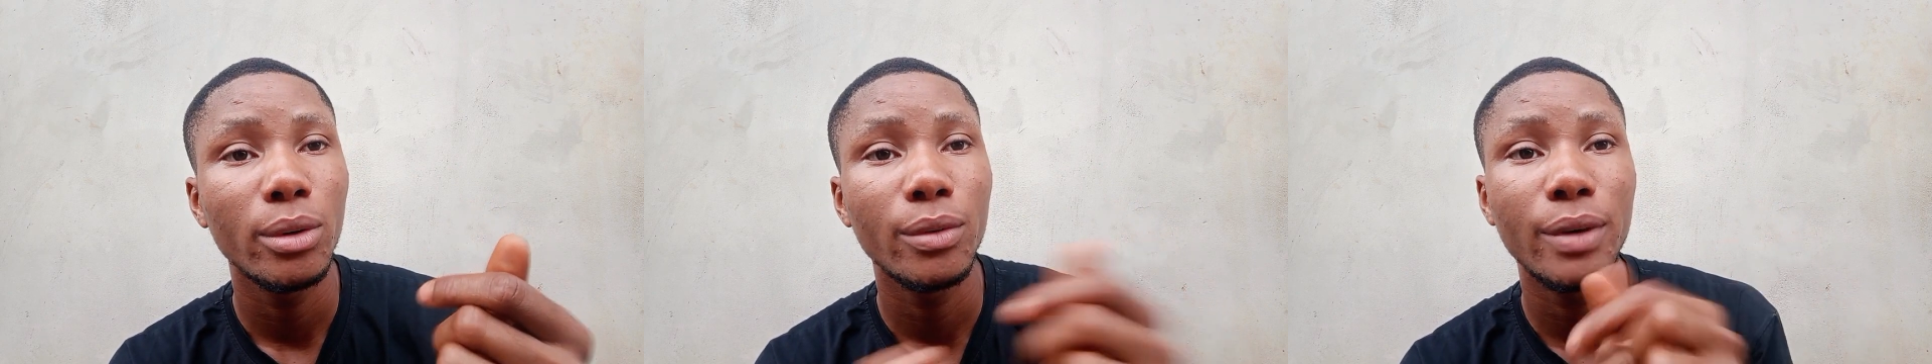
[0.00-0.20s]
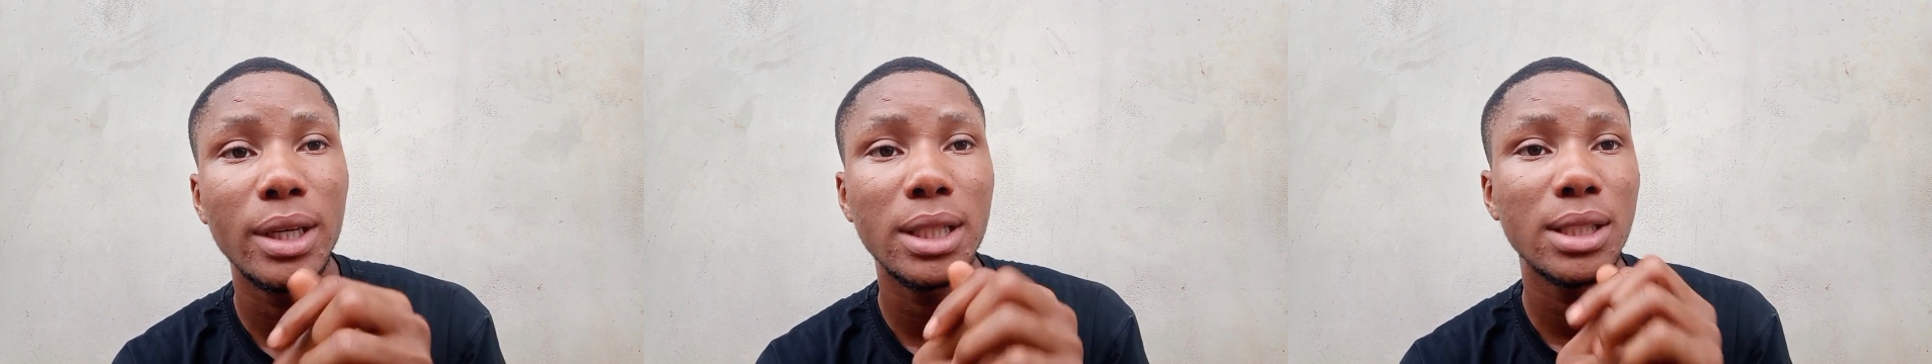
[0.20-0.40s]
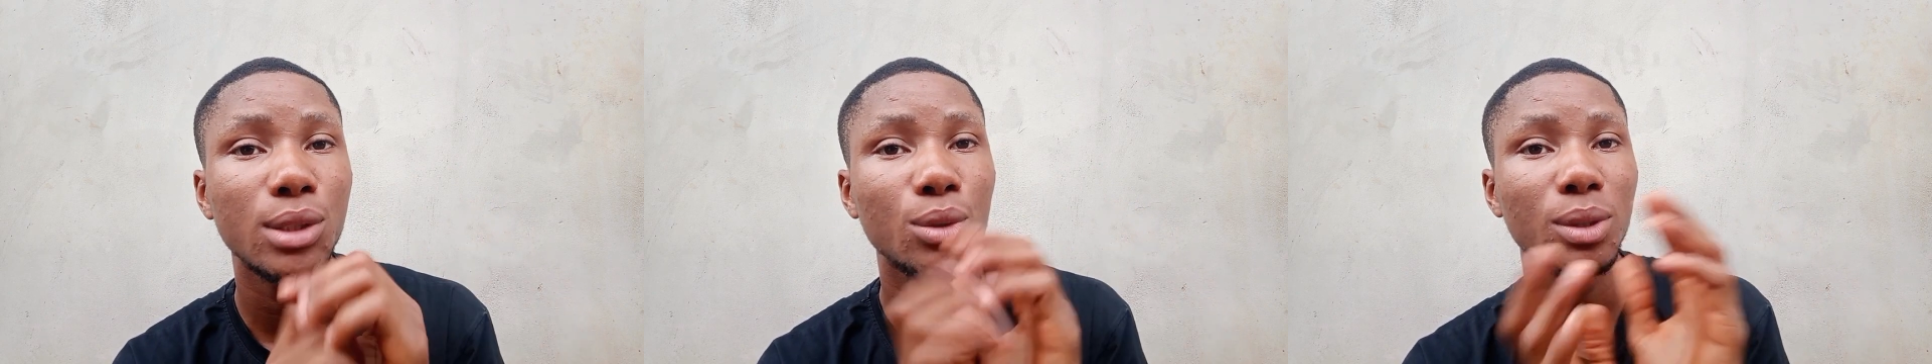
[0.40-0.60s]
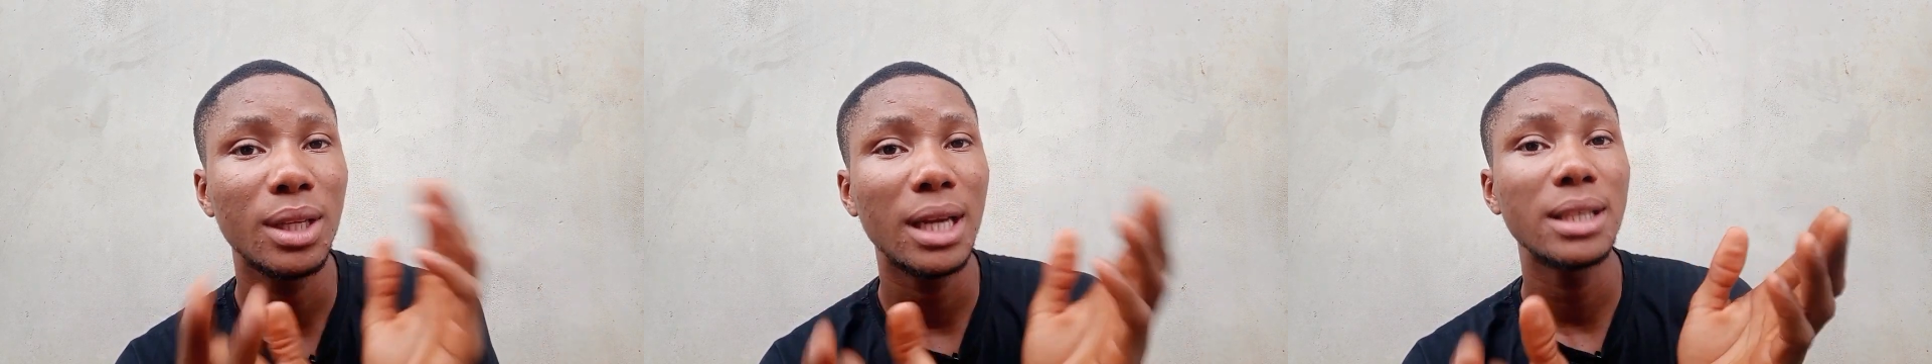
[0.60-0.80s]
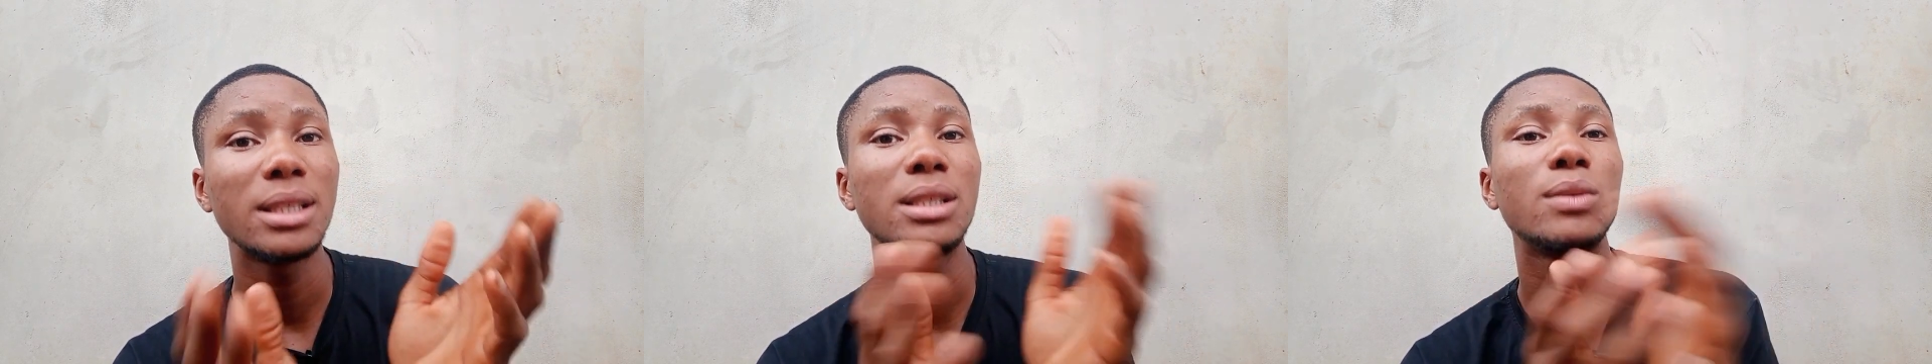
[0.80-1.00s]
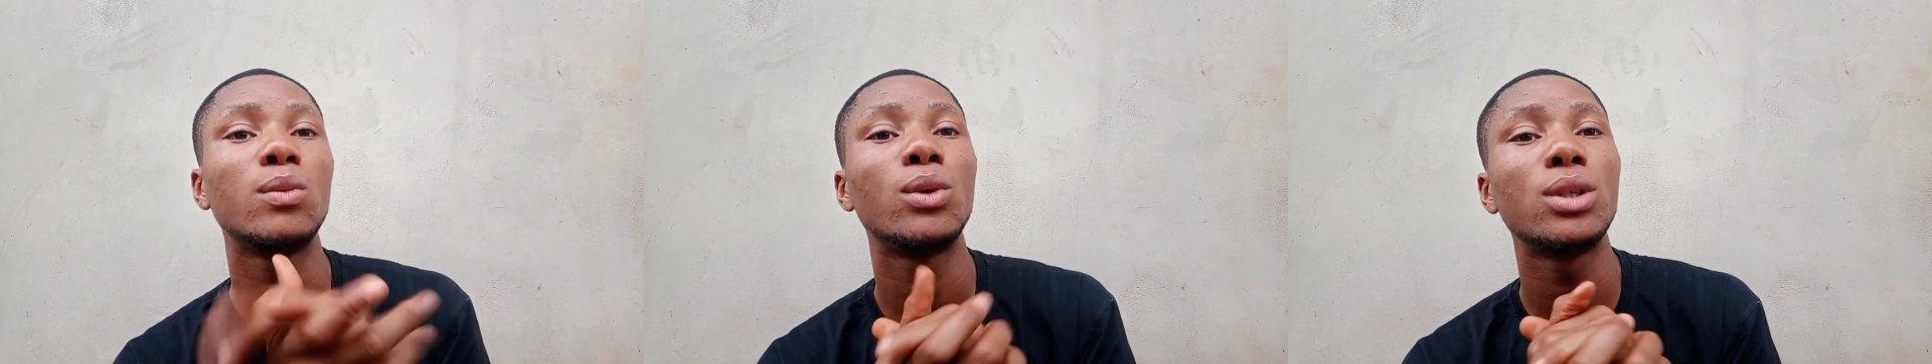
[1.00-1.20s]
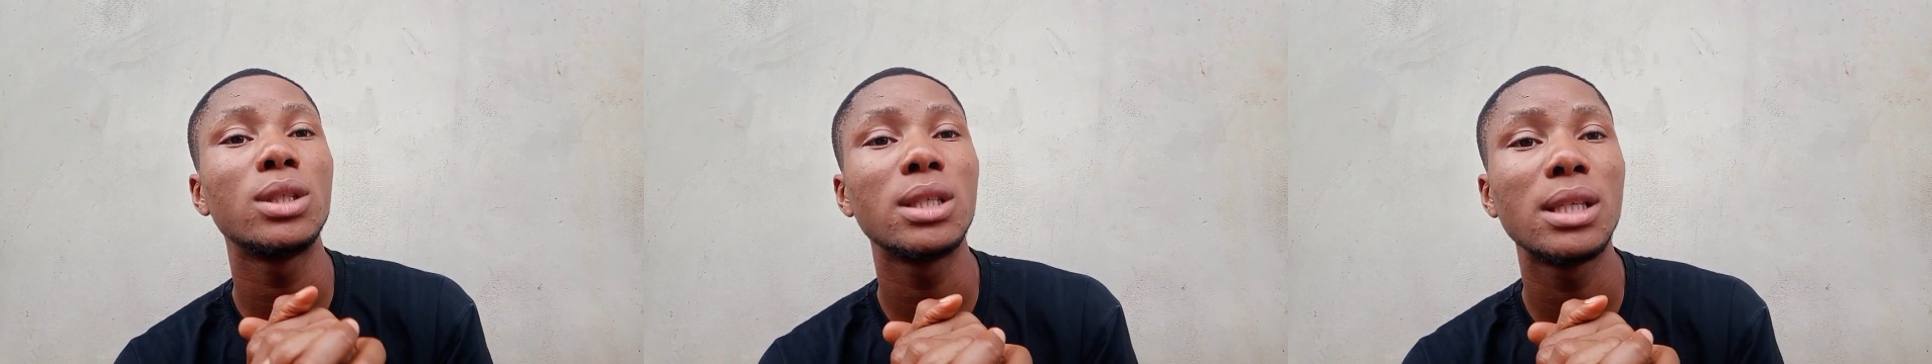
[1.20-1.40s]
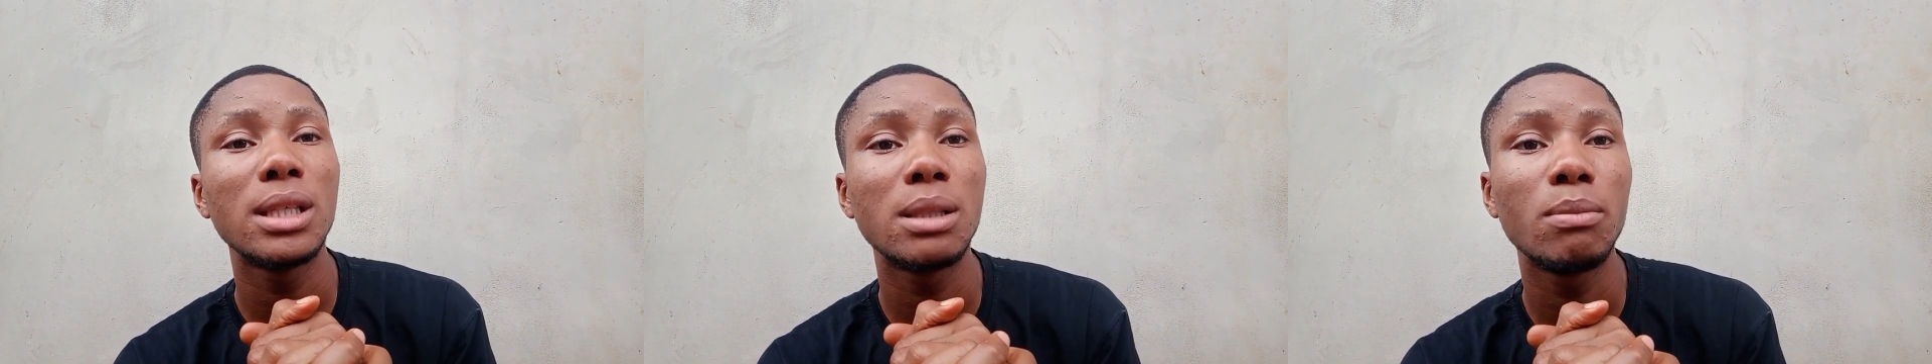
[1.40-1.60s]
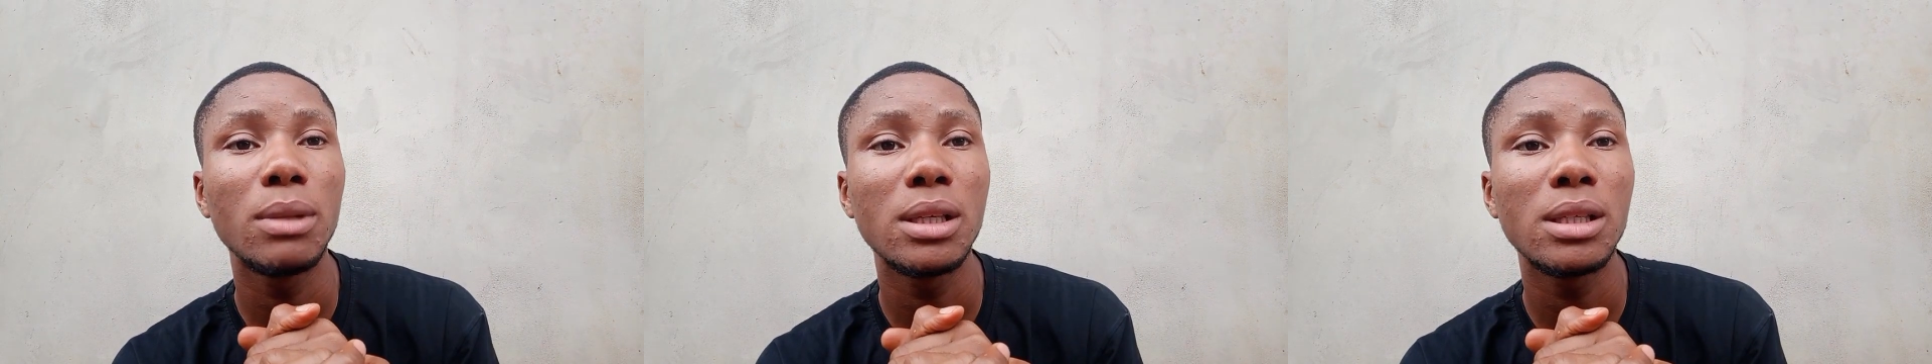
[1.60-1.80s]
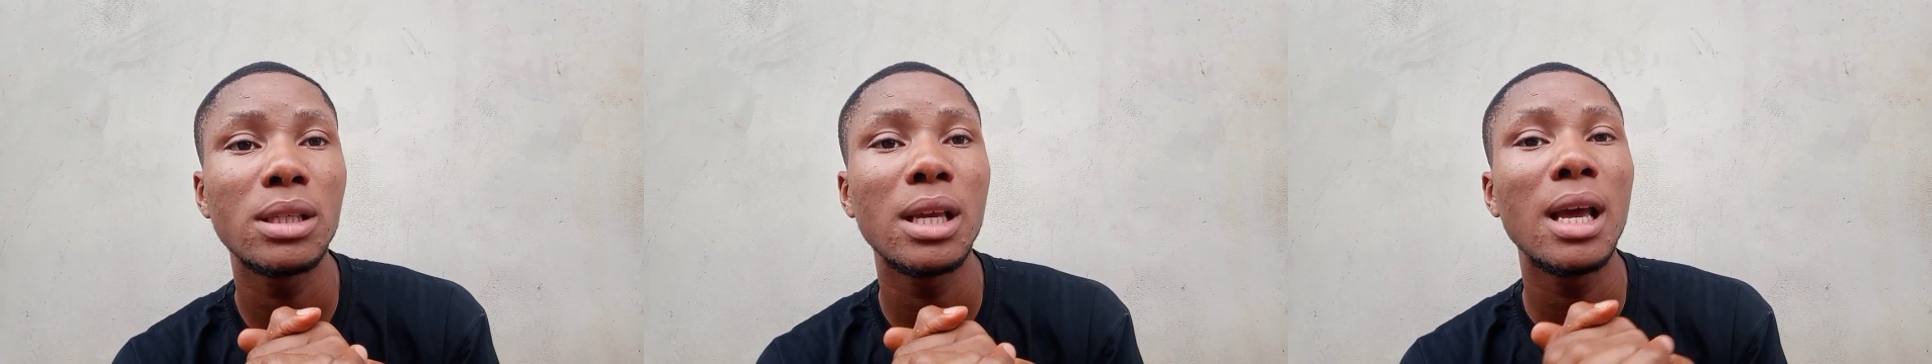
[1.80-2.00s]
Right, so that is what it
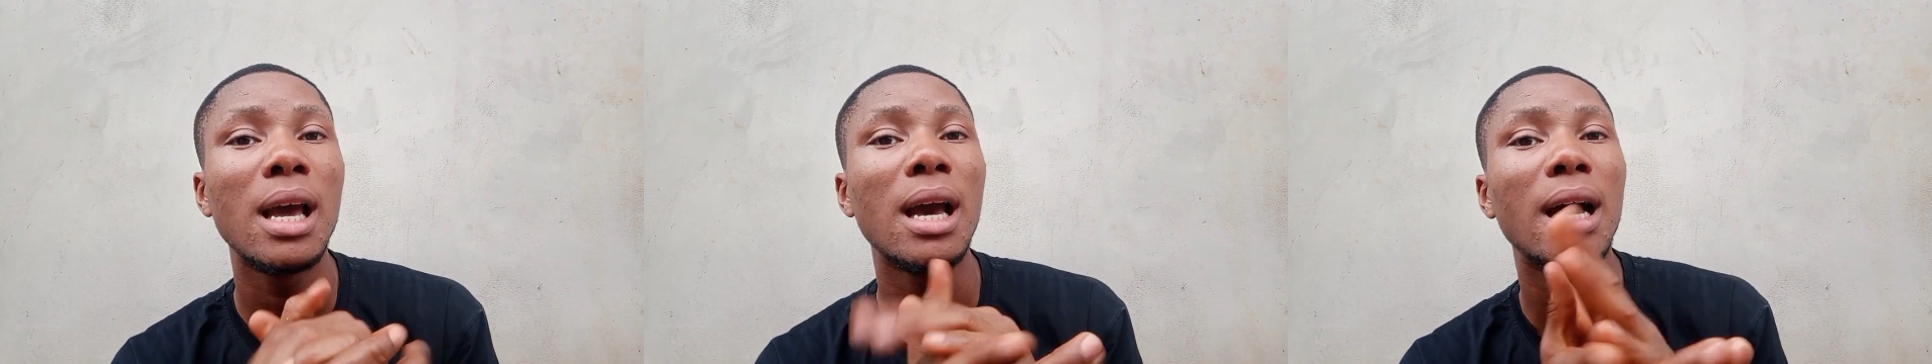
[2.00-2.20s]
means,